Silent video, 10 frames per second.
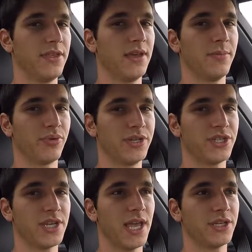The
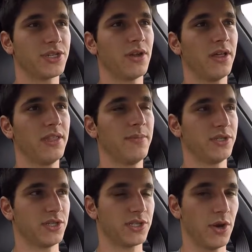appreciation on them
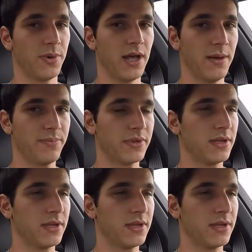is just going up.